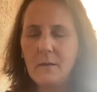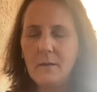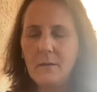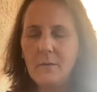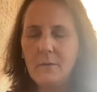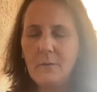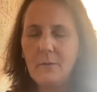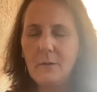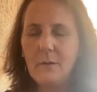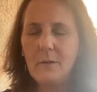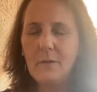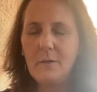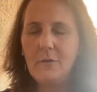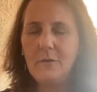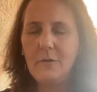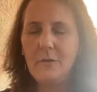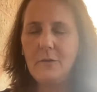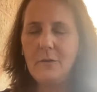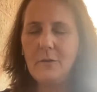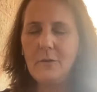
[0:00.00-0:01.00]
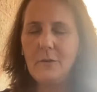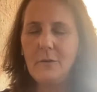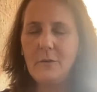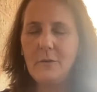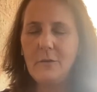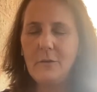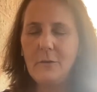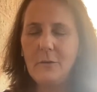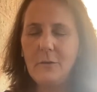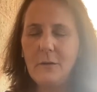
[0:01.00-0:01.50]
And we can just
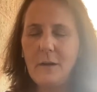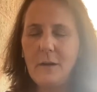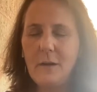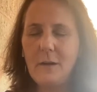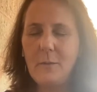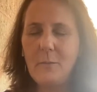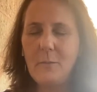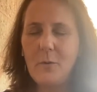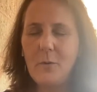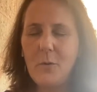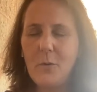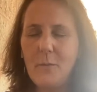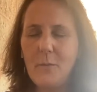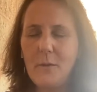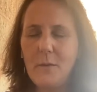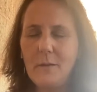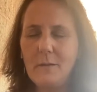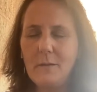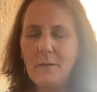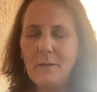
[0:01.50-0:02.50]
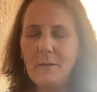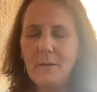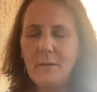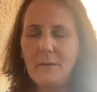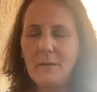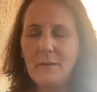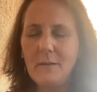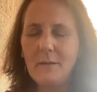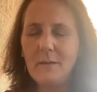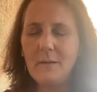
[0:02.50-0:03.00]
also take a moment
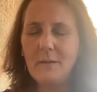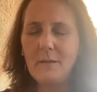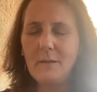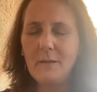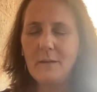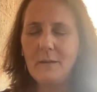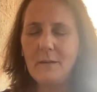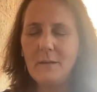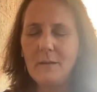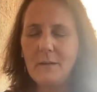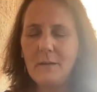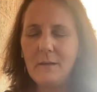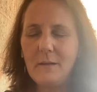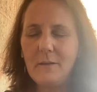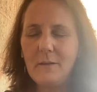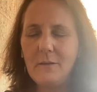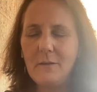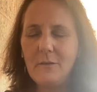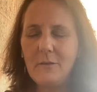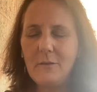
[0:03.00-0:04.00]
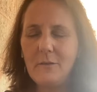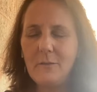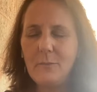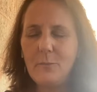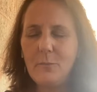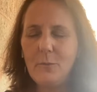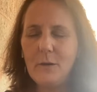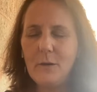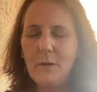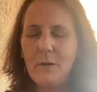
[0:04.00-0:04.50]
and just
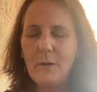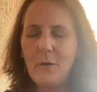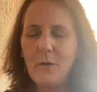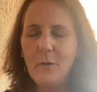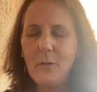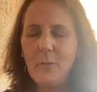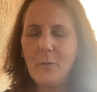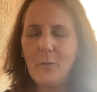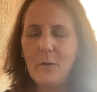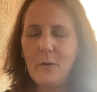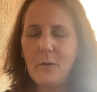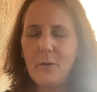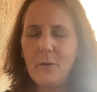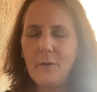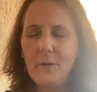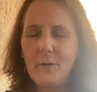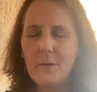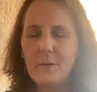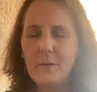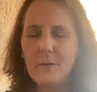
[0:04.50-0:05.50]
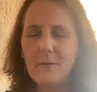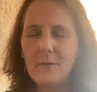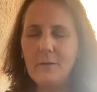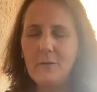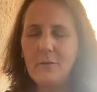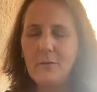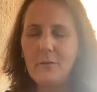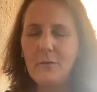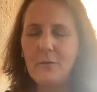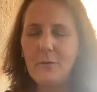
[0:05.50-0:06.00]
bring our awareness
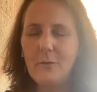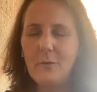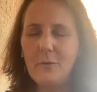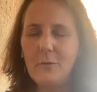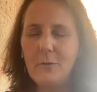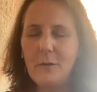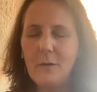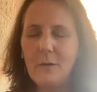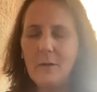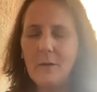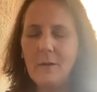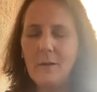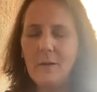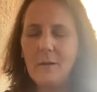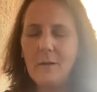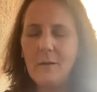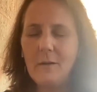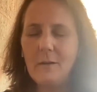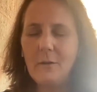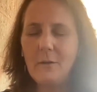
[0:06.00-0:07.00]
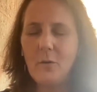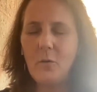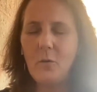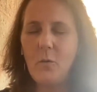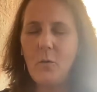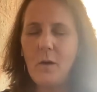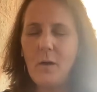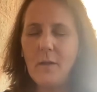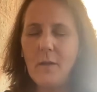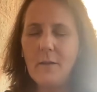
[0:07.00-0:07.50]
to the
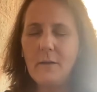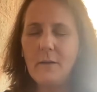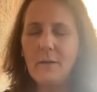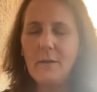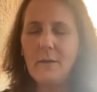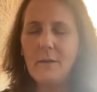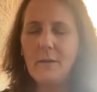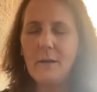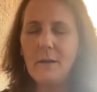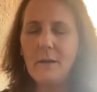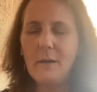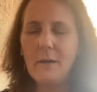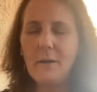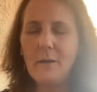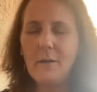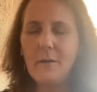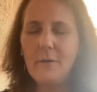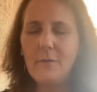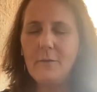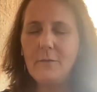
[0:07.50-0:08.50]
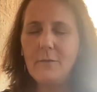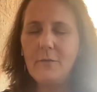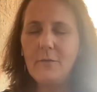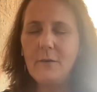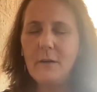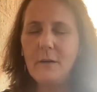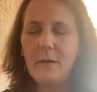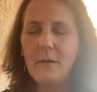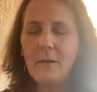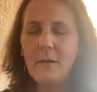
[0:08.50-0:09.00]
quality of
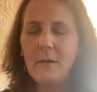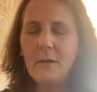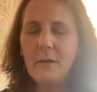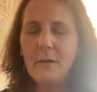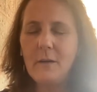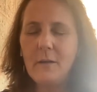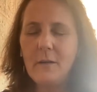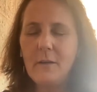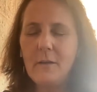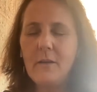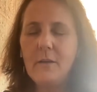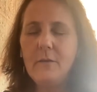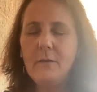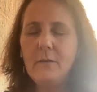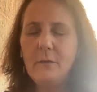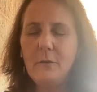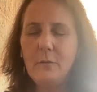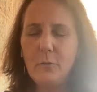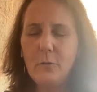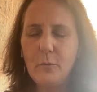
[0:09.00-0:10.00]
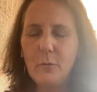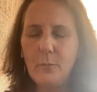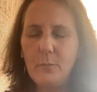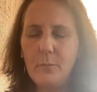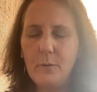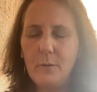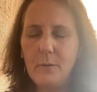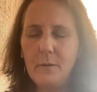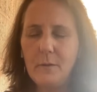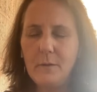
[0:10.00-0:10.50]
this group.